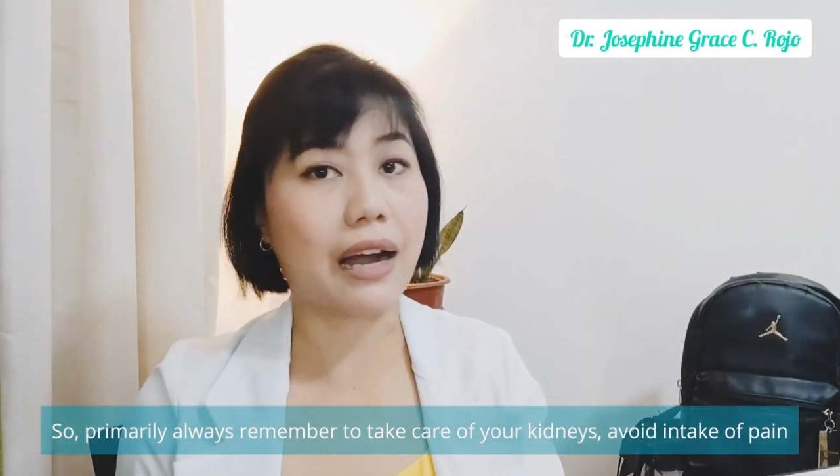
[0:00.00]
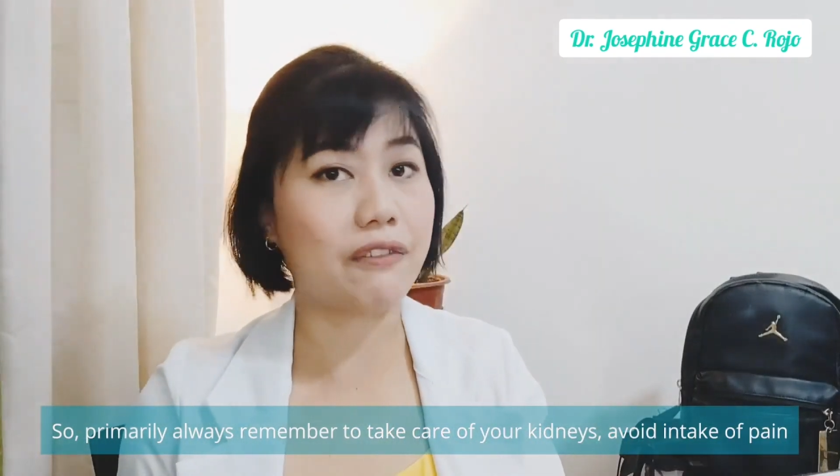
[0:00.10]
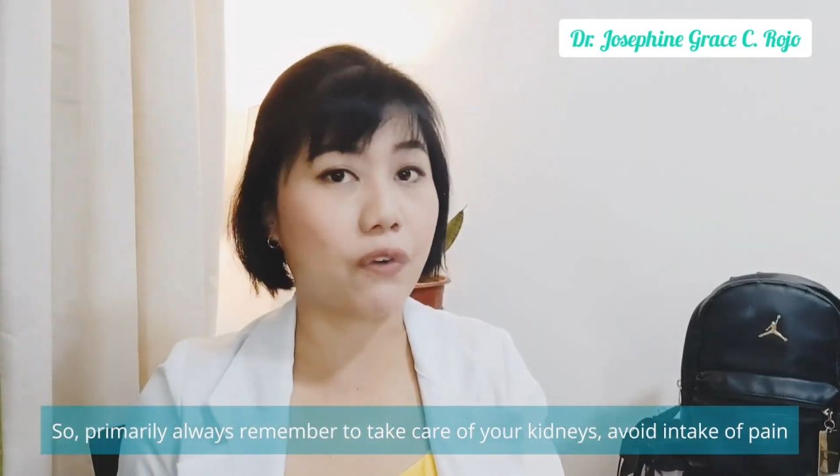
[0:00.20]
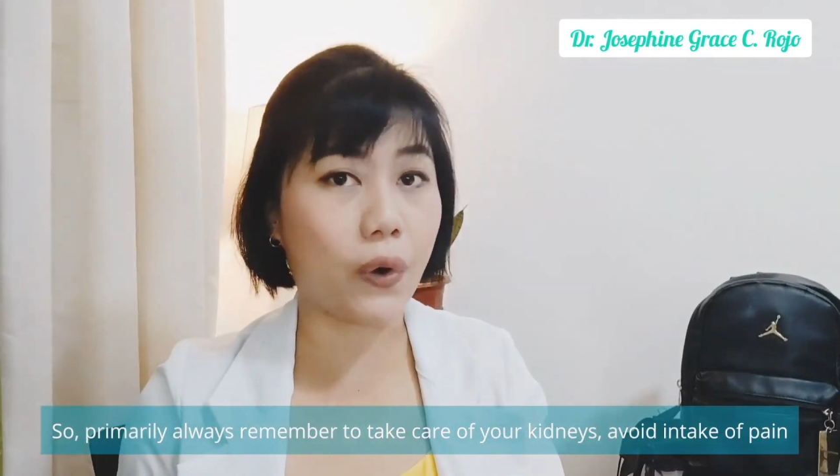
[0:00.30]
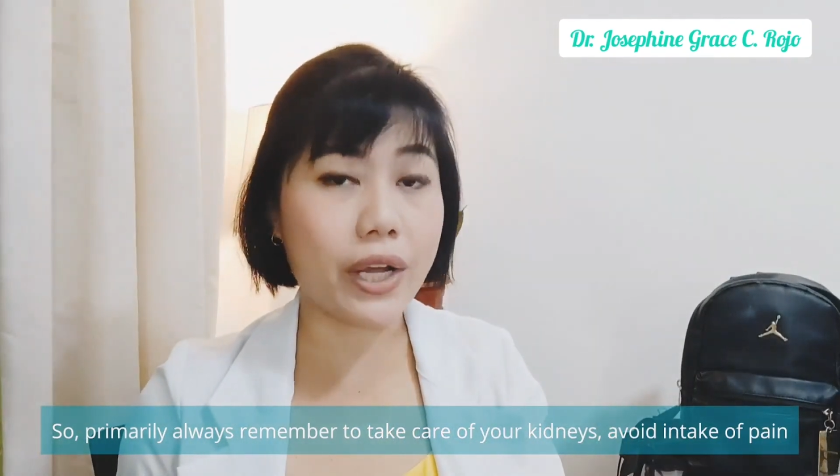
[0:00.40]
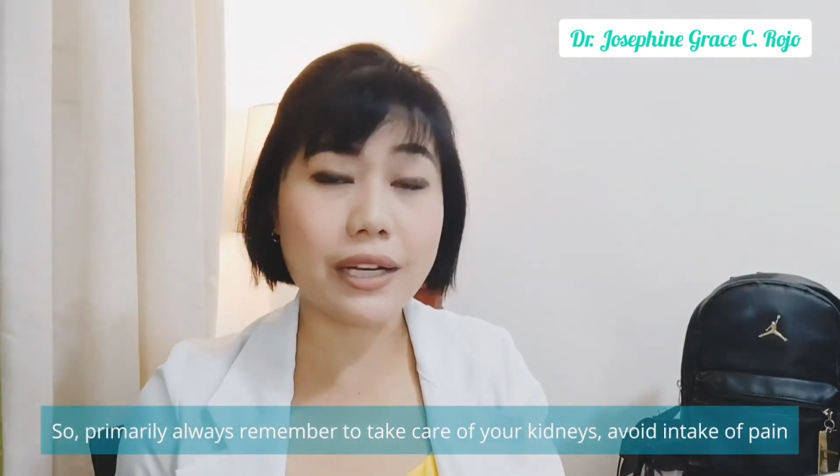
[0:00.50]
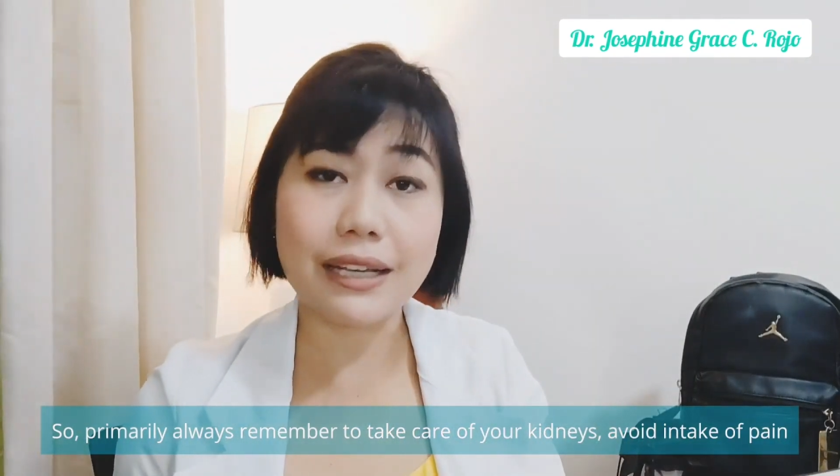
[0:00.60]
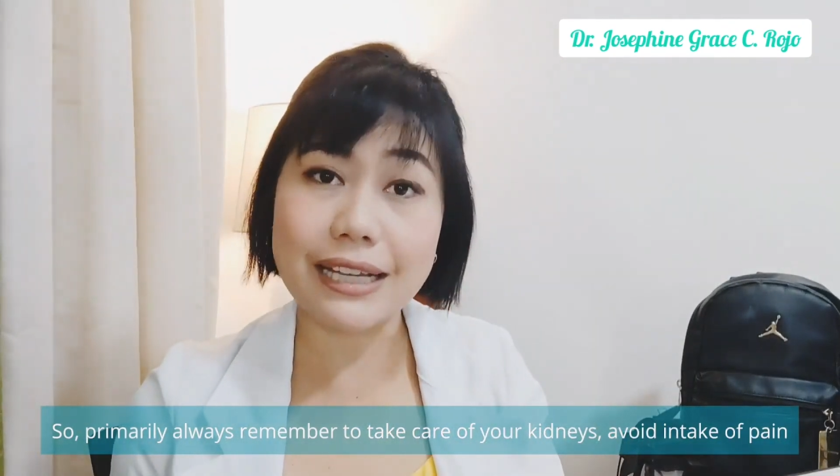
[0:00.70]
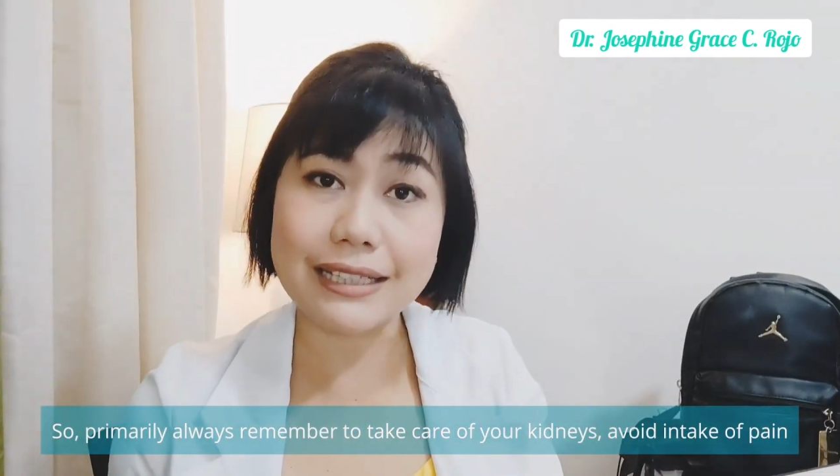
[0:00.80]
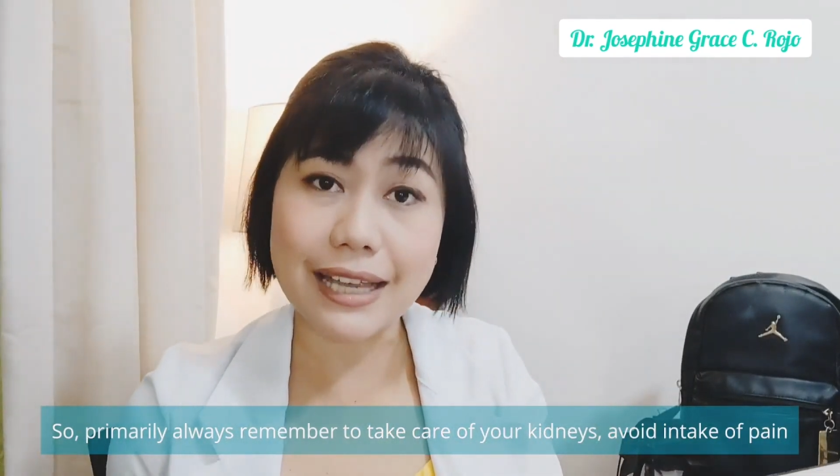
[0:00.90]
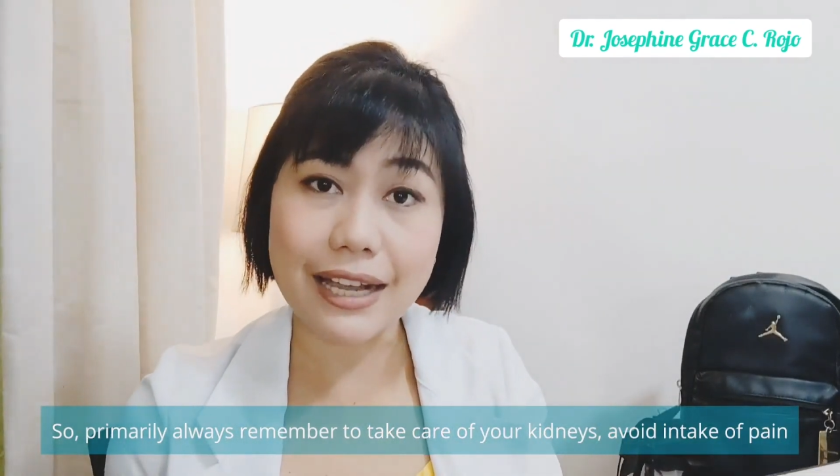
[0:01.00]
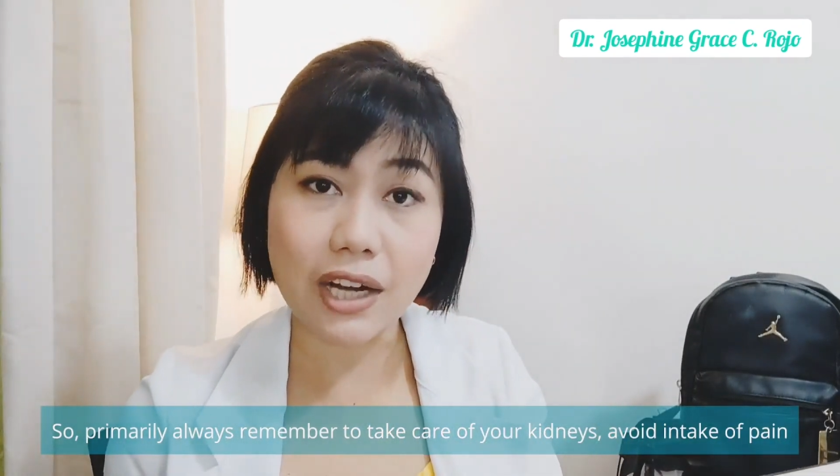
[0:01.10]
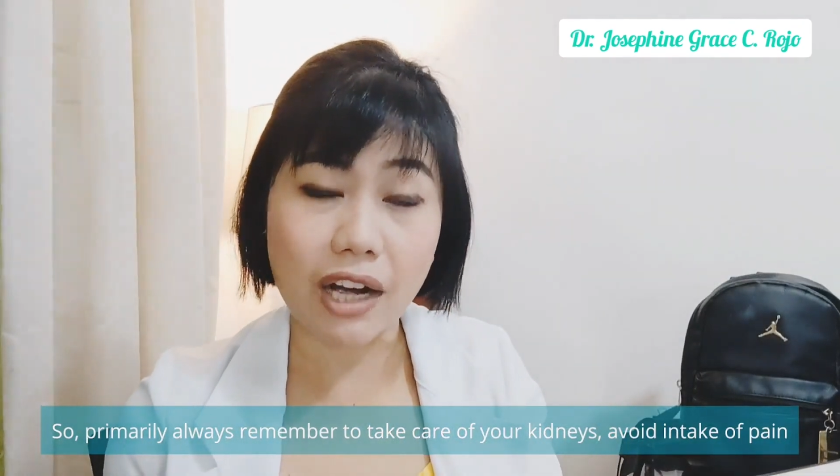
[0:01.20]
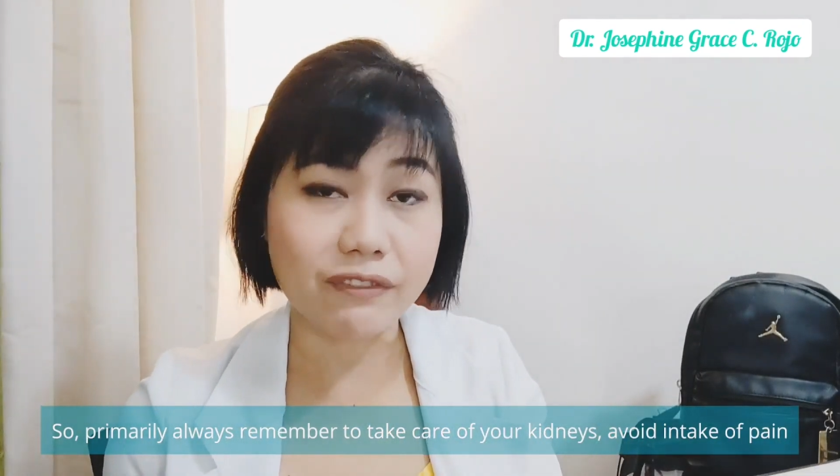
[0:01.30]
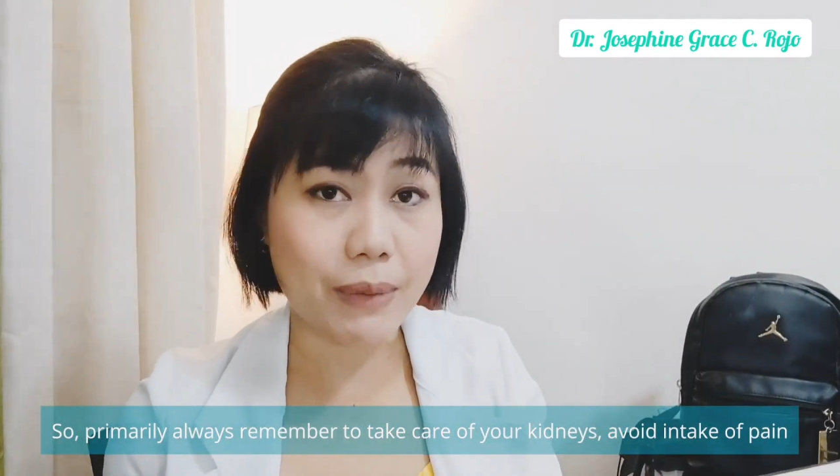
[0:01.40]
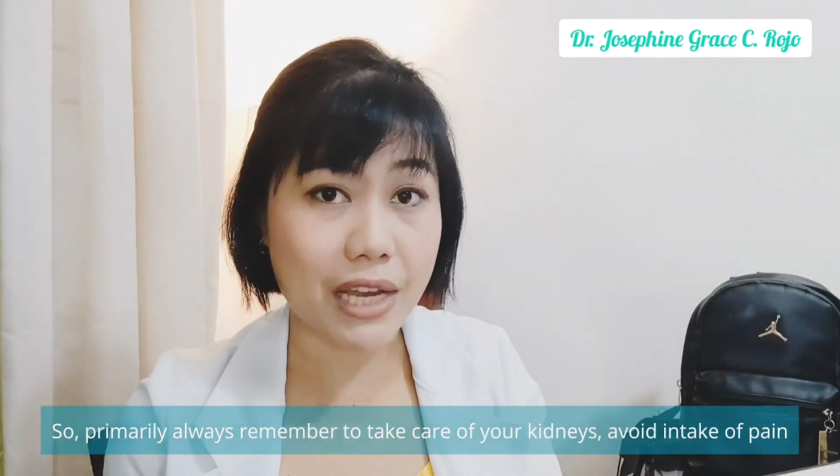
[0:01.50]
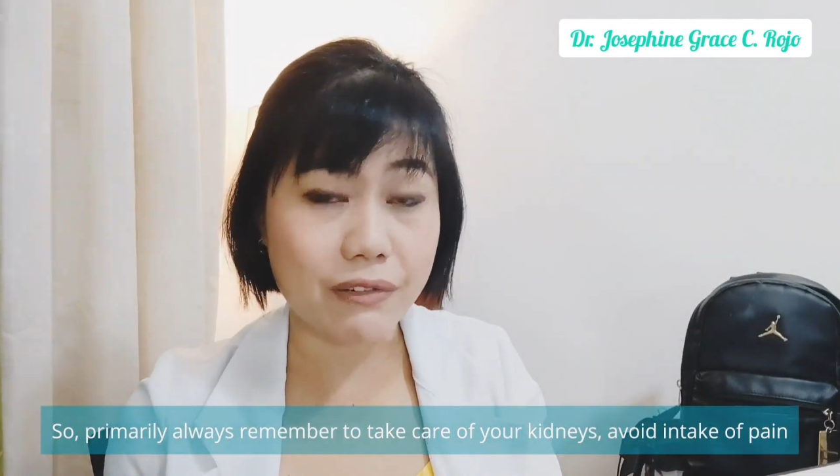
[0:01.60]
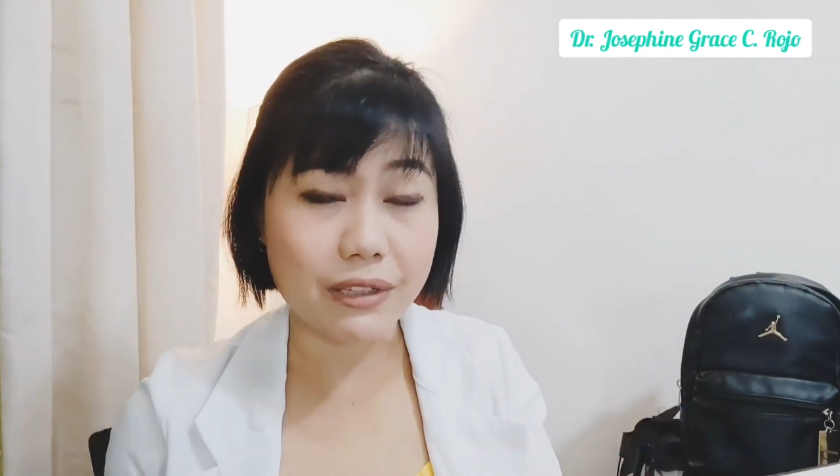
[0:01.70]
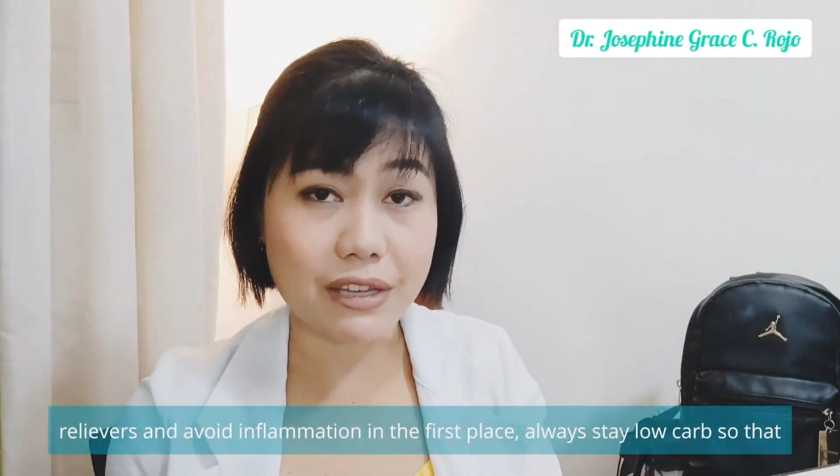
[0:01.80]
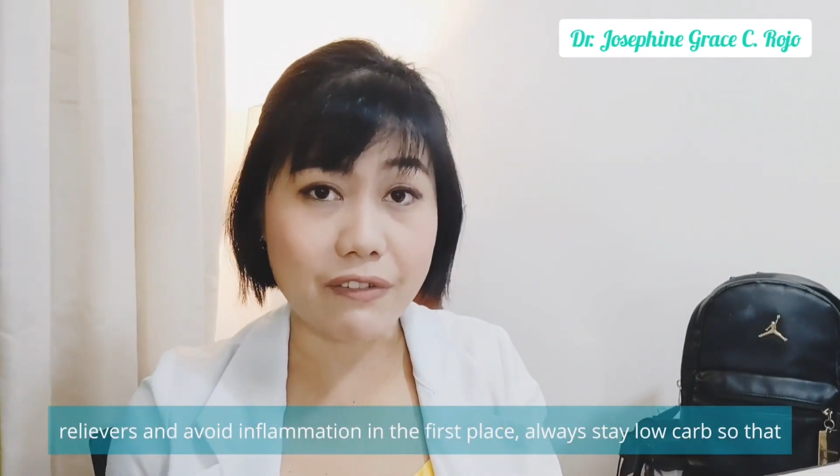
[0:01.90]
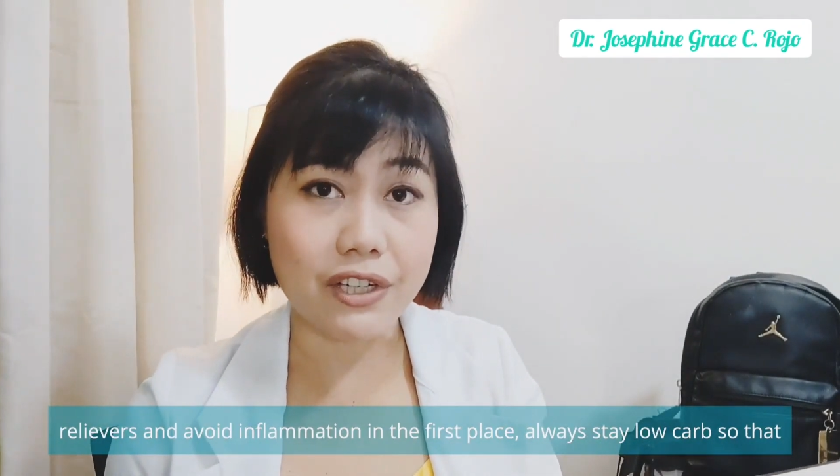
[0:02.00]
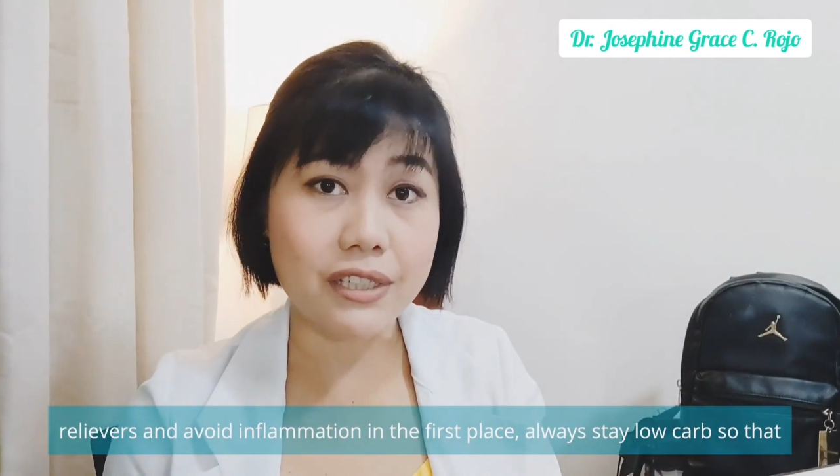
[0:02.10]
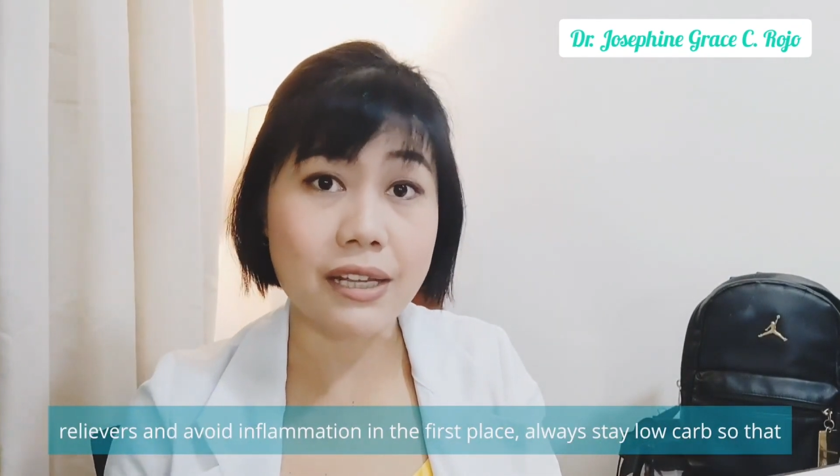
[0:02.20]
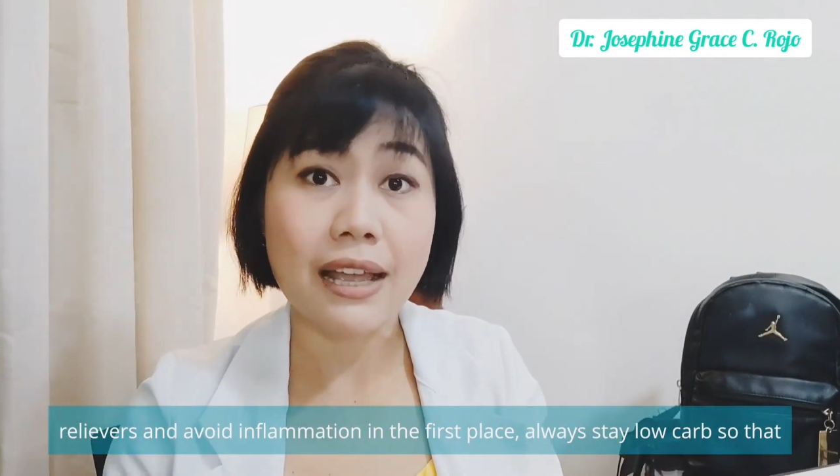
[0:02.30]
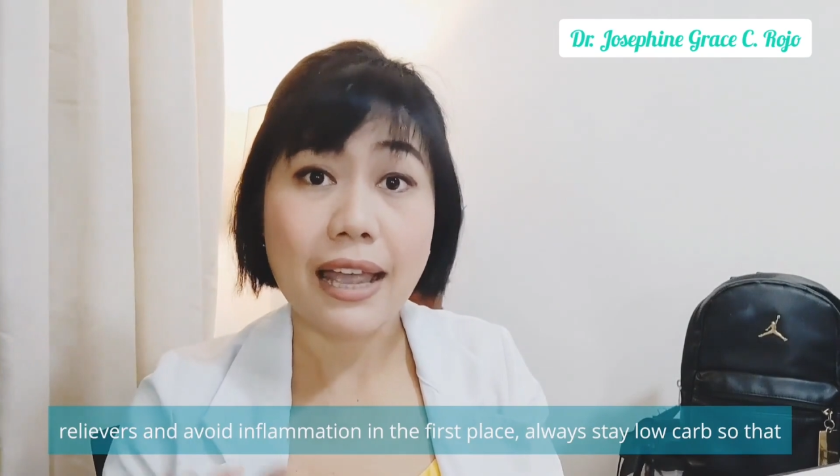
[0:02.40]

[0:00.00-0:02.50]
avoid intake of pain relievers,